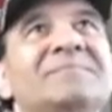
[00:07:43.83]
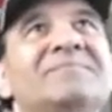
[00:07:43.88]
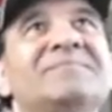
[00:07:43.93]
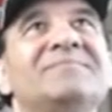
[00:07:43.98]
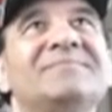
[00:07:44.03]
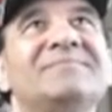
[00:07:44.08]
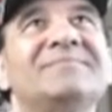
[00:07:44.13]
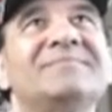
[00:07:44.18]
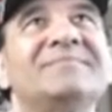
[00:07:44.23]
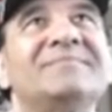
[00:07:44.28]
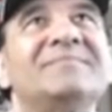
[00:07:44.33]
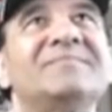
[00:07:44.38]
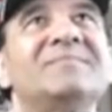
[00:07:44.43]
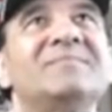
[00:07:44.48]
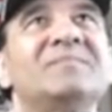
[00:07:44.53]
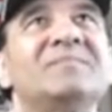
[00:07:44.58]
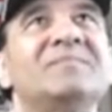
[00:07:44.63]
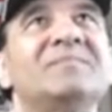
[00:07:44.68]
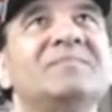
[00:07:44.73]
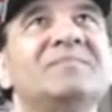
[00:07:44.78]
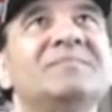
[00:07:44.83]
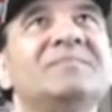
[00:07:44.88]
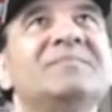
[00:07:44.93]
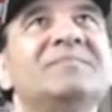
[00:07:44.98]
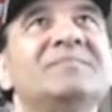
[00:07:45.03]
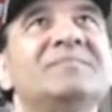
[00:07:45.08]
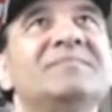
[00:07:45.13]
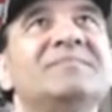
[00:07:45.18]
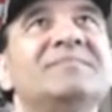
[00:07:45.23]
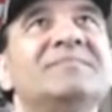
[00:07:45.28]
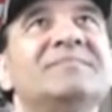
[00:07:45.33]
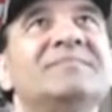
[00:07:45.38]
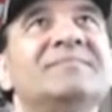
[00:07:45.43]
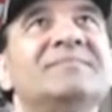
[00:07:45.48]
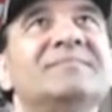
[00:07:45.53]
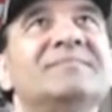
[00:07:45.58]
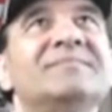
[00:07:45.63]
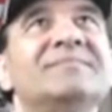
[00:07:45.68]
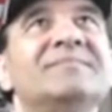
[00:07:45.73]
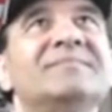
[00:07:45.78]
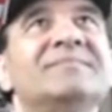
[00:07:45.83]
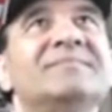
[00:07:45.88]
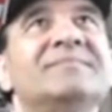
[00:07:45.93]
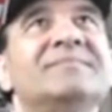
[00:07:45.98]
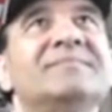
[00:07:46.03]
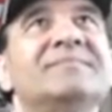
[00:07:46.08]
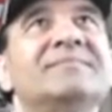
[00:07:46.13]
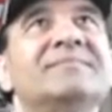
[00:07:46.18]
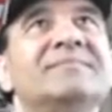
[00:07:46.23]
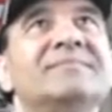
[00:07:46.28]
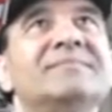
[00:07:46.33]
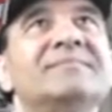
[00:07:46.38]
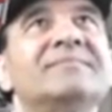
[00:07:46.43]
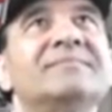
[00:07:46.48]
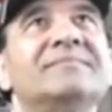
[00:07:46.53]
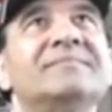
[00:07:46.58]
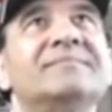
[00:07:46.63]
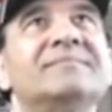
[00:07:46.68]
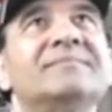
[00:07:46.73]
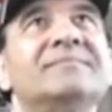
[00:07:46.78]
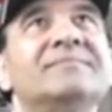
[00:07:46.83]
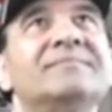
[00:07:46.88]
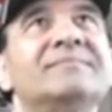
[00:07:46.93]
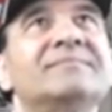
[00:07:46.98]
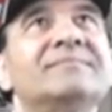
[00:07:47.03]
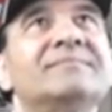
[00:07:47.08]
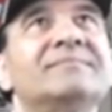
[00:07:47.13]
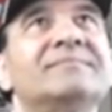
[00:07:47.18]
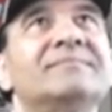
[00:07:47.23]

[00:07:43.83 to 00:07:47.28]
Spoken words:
This person isn't speaking.